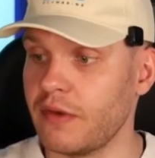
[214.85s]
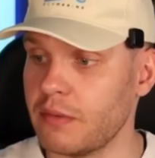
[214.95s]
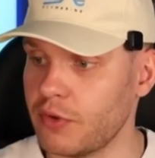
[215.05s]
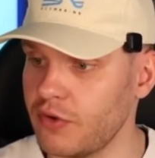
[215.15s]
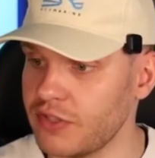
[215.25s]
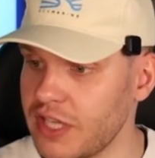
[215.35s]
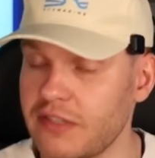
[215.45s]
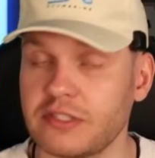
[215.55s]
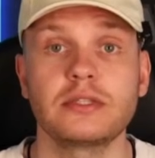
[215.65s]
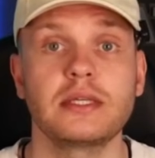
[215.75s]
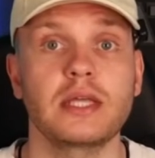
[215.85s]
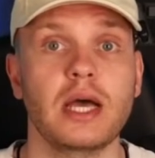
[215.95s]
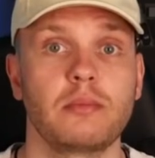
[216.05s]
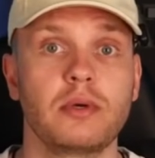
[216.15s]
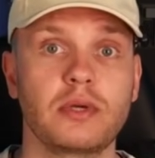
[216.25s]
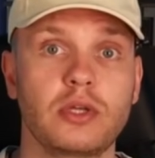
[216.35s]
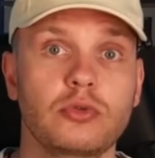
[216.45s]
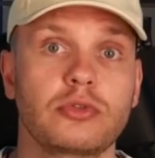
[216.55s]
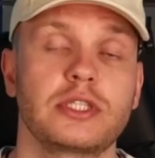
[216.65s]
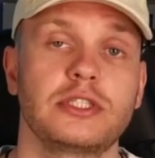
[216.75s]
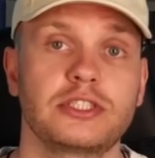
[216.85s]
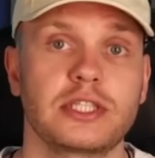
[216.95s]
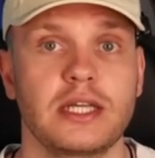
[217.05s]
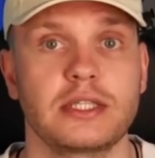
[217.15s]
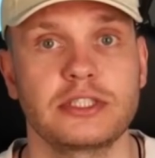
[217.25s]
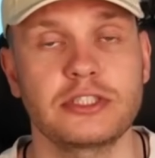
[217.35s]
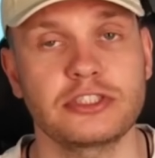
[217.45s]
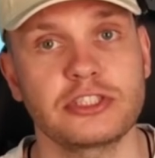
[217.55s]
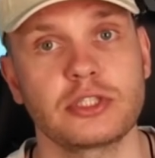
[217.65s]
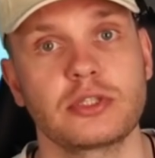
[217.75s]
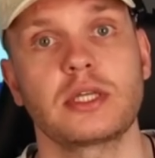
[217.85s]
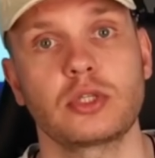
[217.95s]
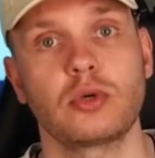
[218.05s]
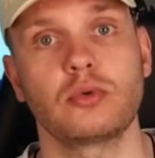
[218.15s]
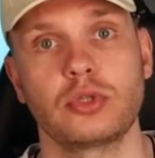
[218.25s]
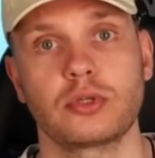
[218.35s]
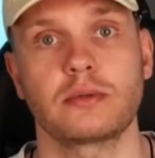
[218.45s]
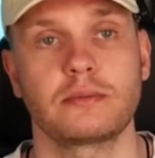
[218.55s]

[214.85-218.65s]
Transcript: In both cases, the type of acoustic design is a sealed enclosure.